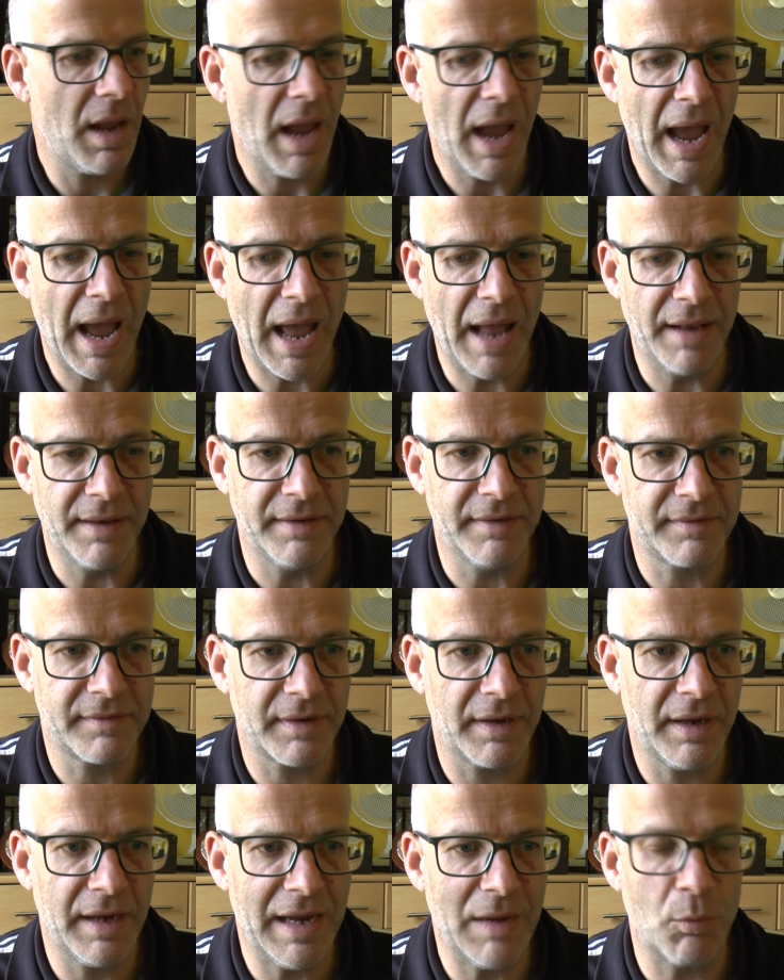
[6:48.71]

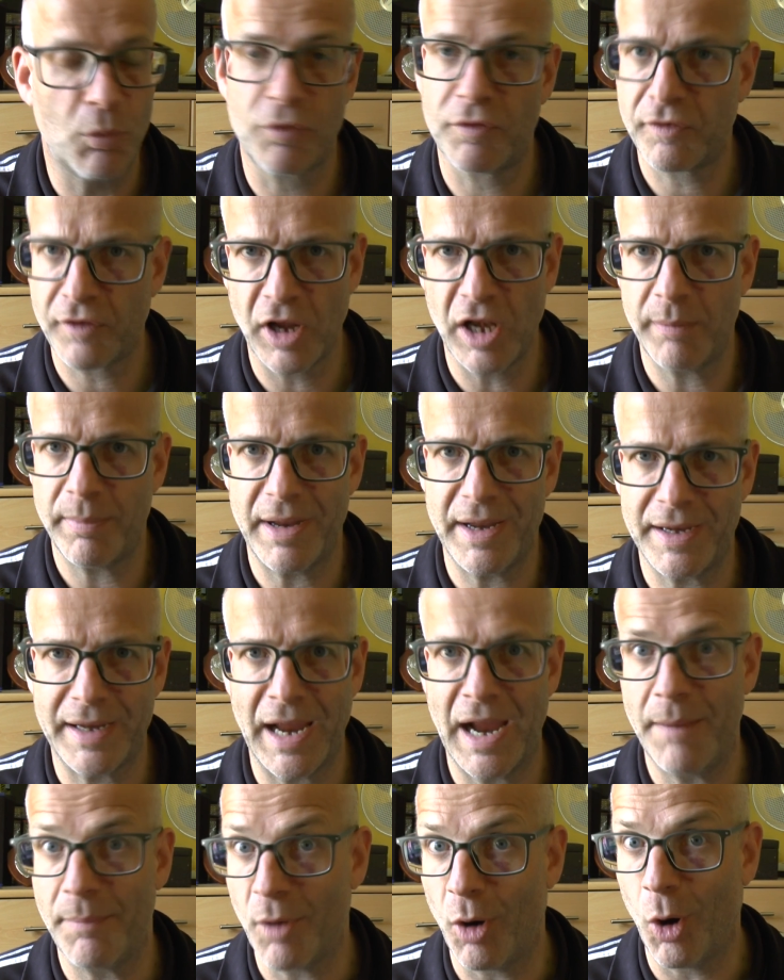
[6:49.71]
and it would certainly be a
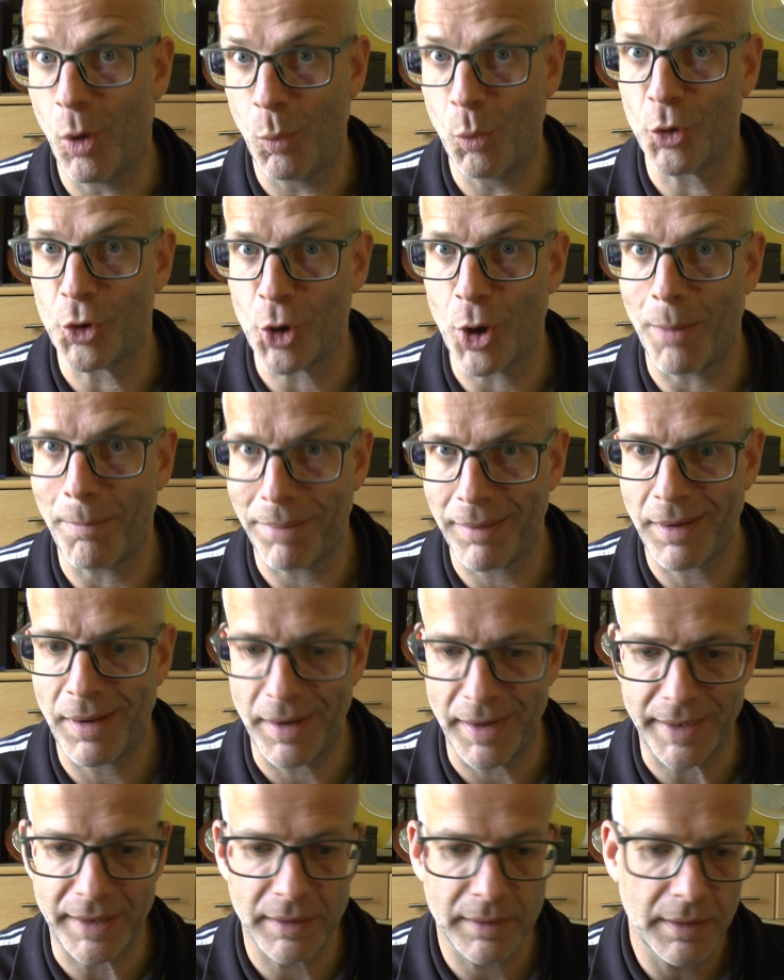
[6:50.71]
game that I would not
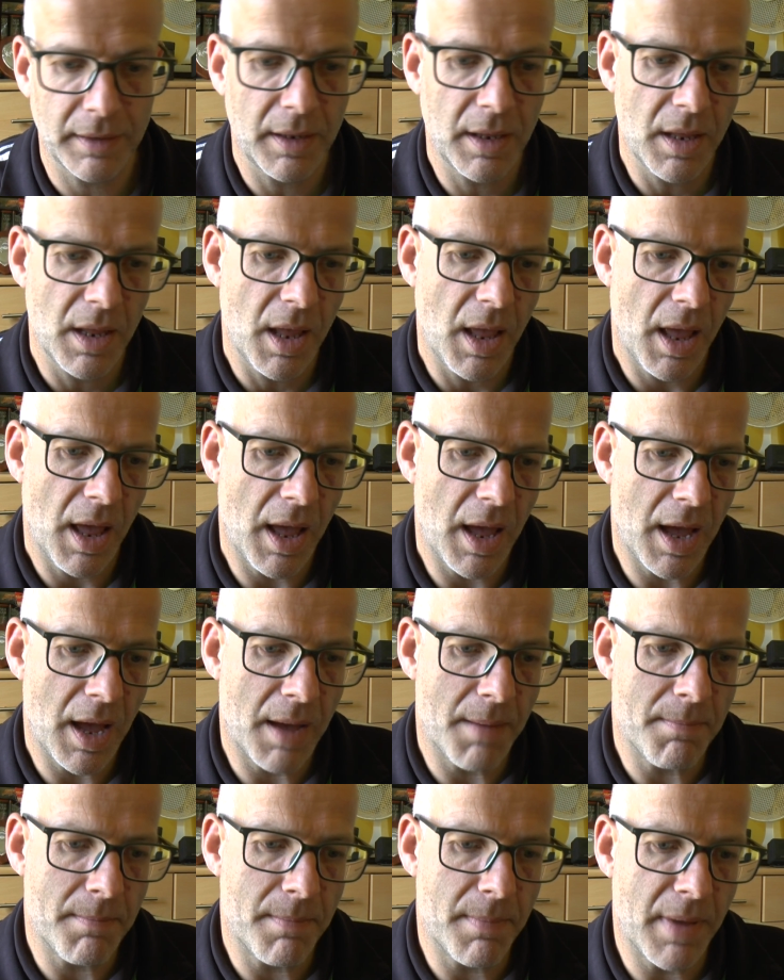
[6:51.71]
play.
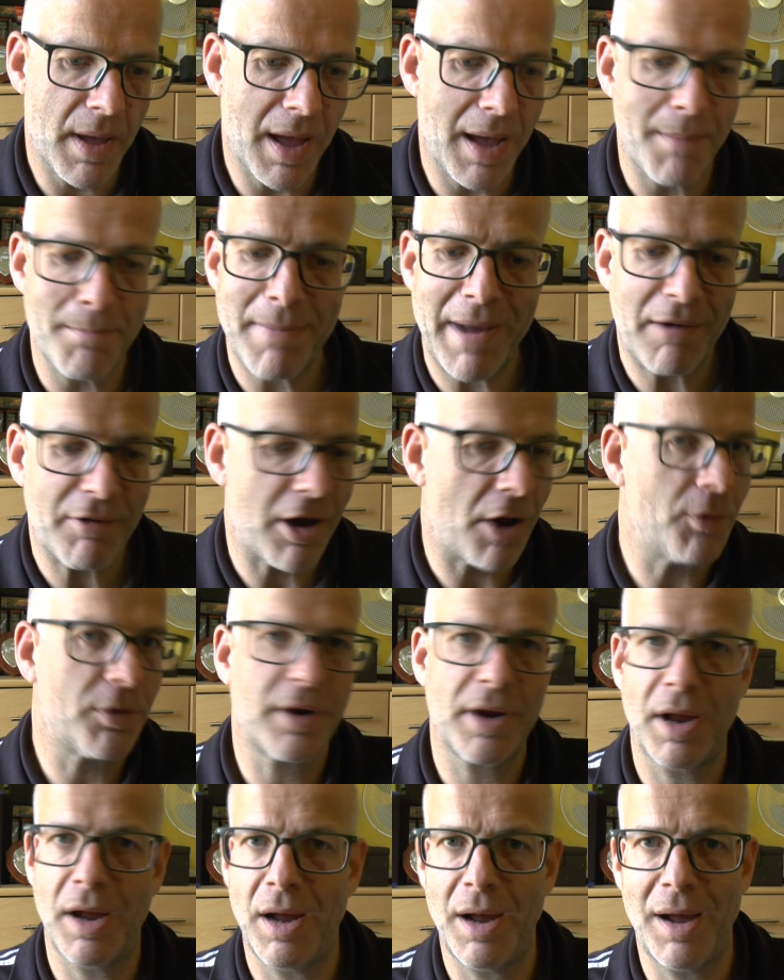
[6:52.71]
Mario
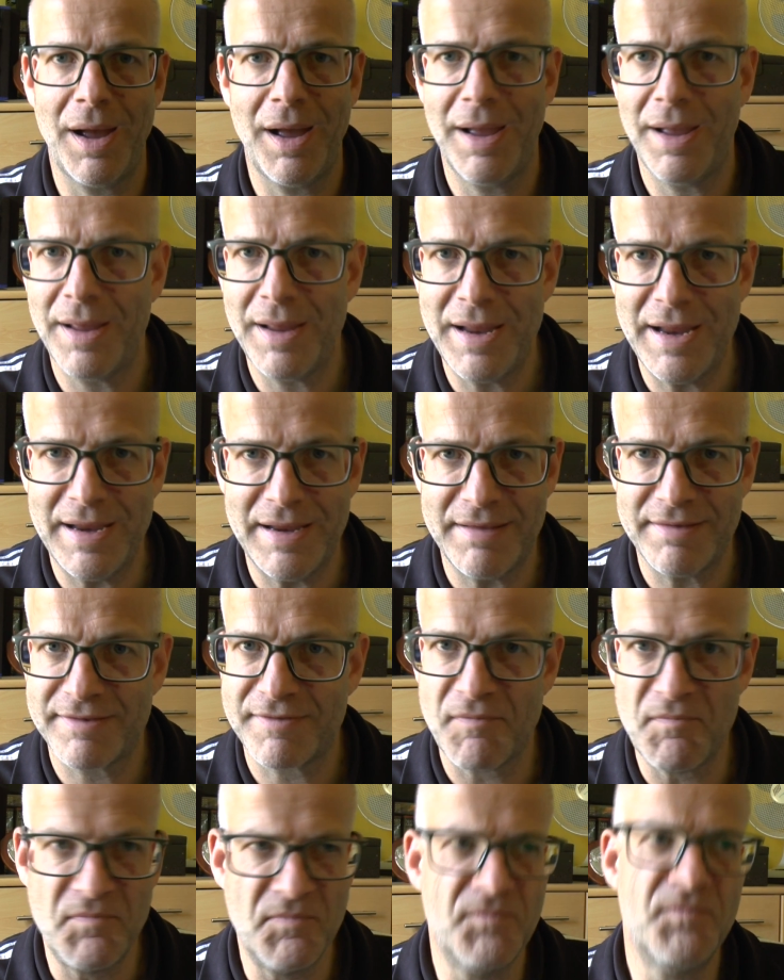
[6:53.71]
Kart
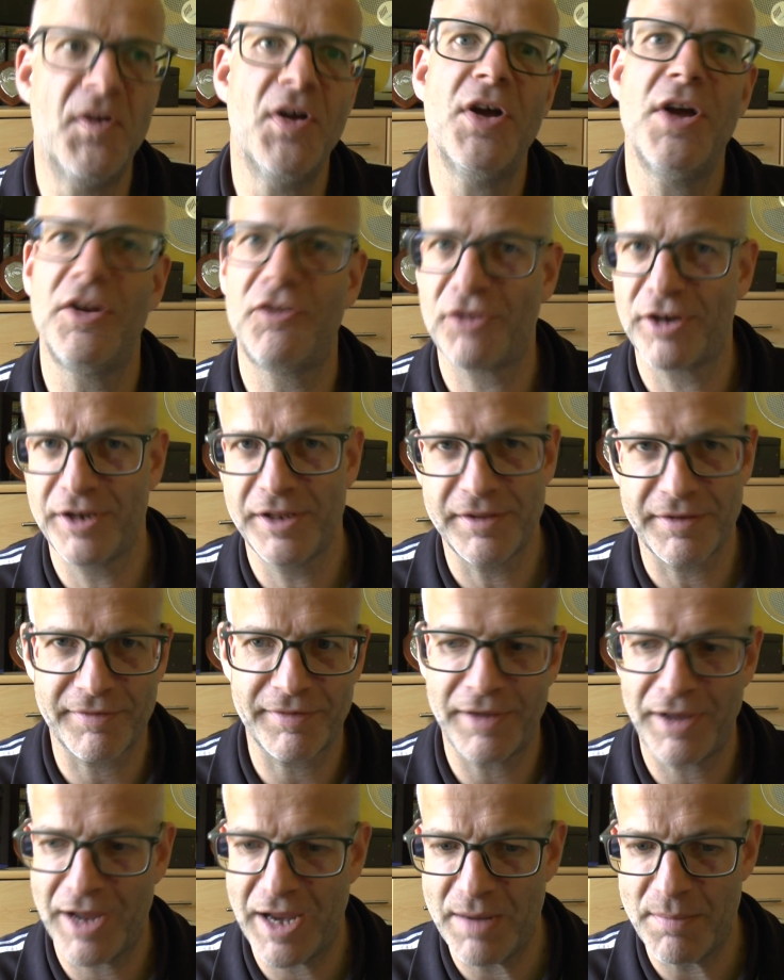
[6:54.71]
is virtually the
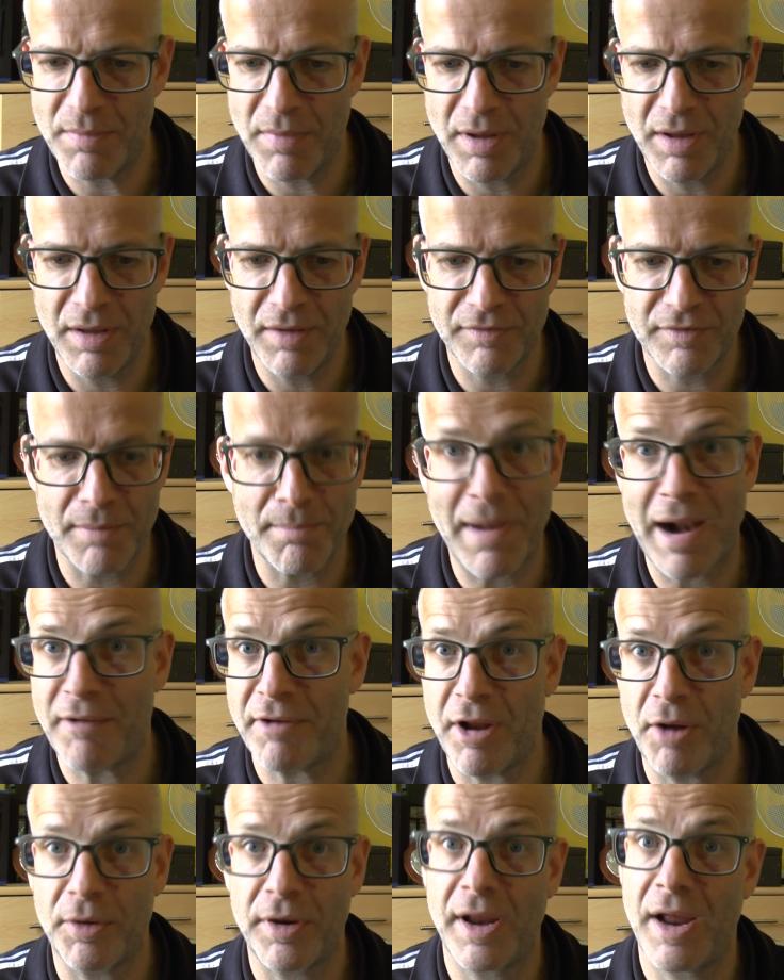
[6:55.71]
same as the
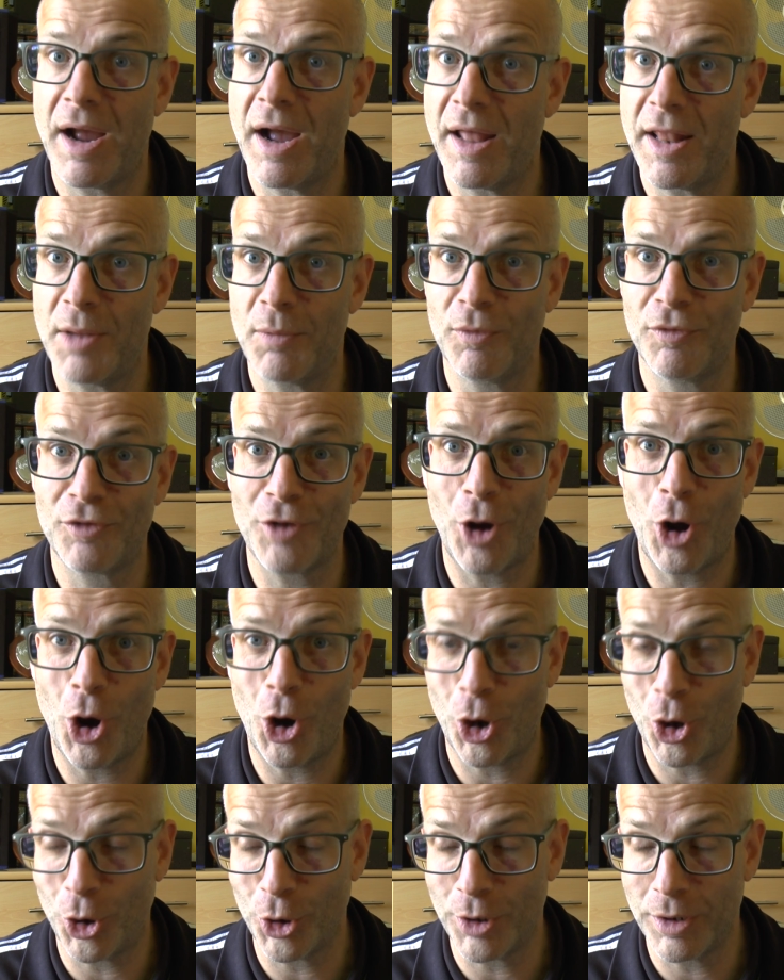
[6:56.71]
Mario Kart that was
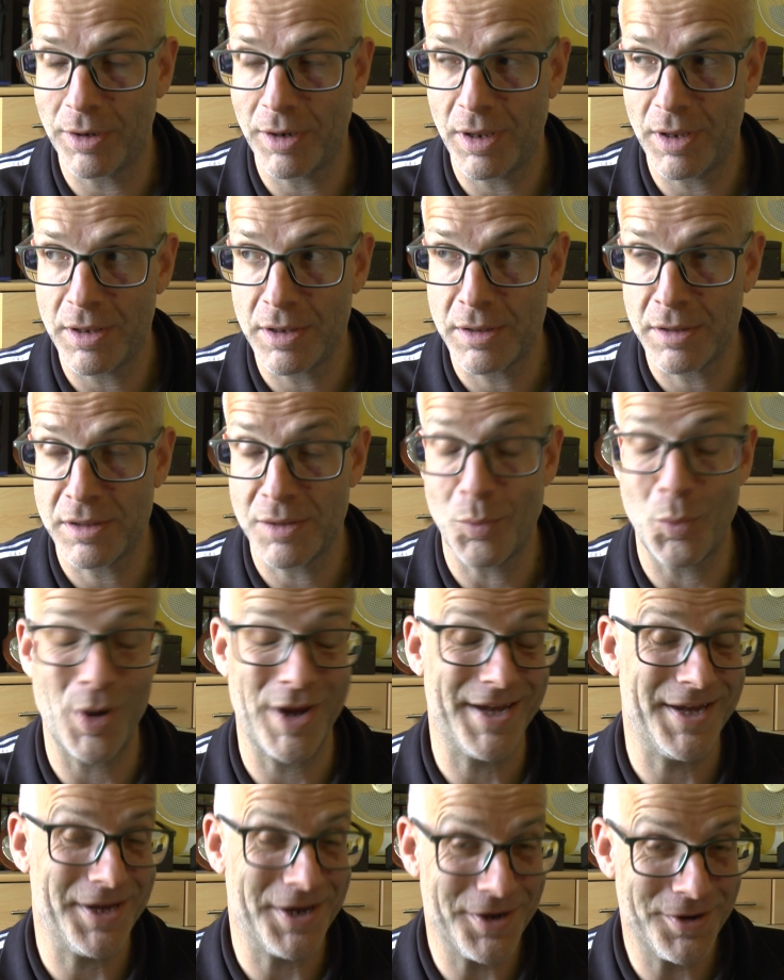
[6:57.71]
on the
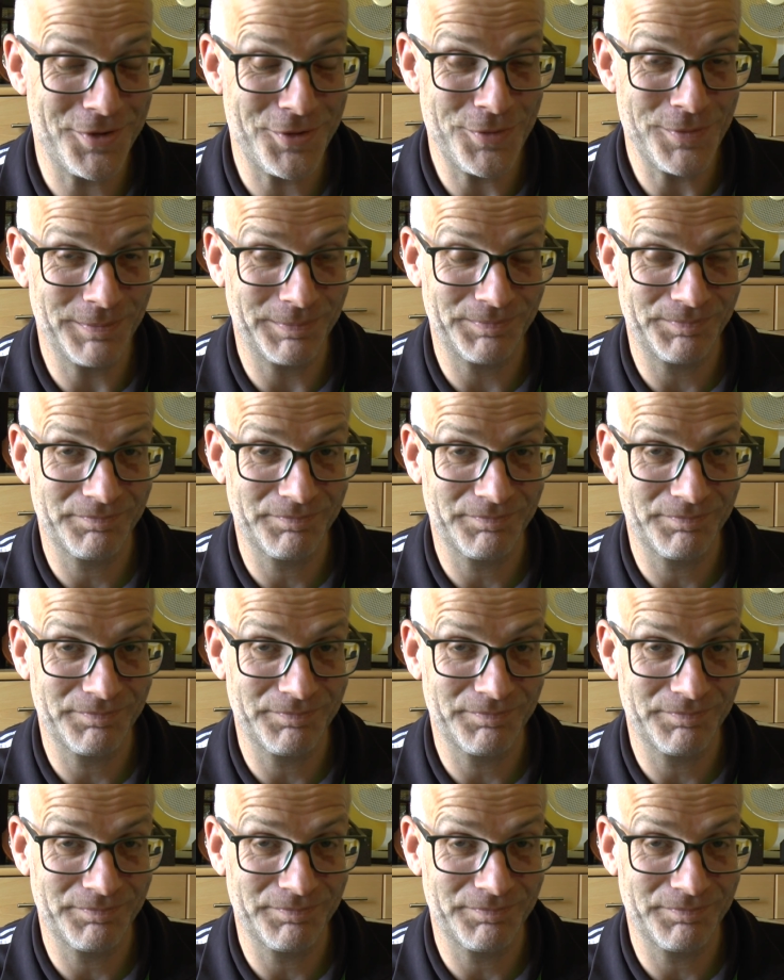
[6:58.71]
Wii U.